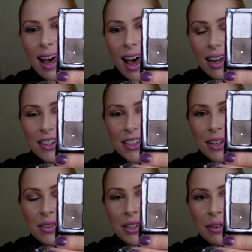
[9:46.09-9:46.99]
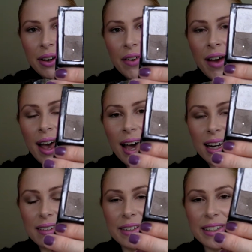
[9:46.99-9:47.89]
eyeshadow duo, and
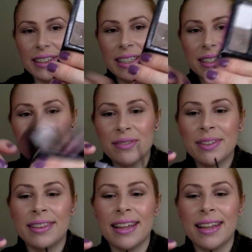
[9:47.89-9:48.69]
I recently discovered